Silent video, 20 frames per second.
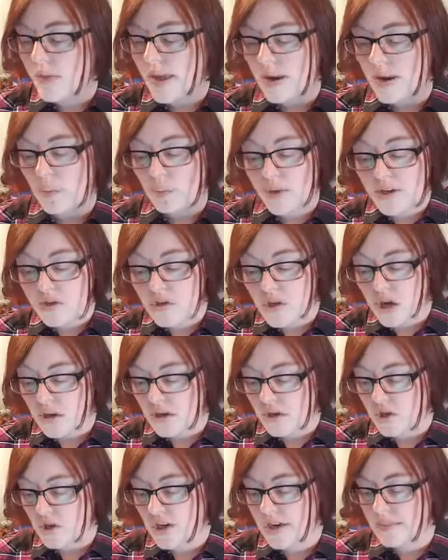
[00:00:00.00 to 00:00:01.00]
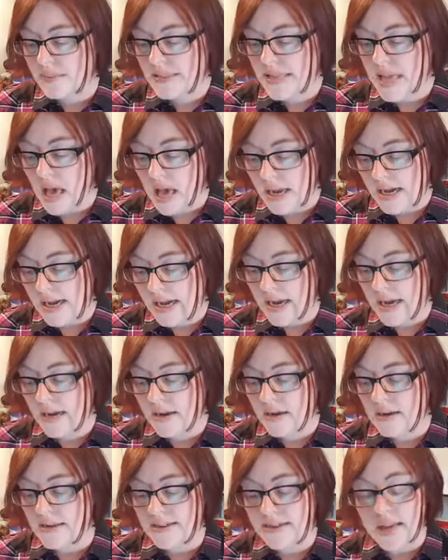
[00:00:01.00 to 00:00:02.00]
like real chocolate chips,
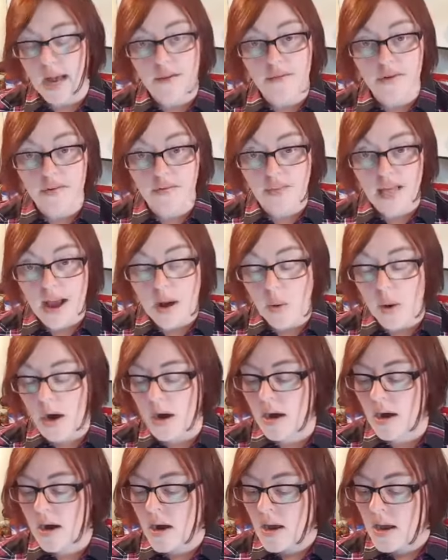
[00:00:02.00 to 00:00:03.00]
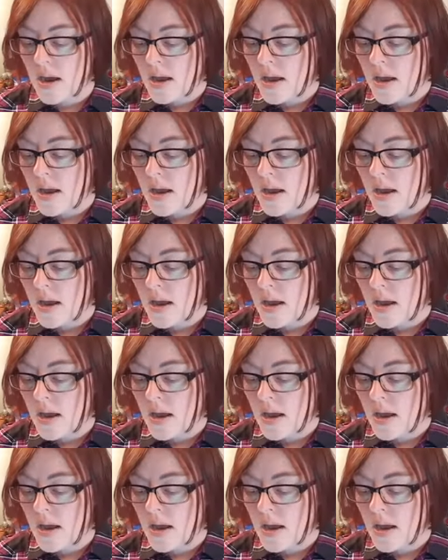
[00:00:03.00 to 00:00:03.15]
honey, cassava flour,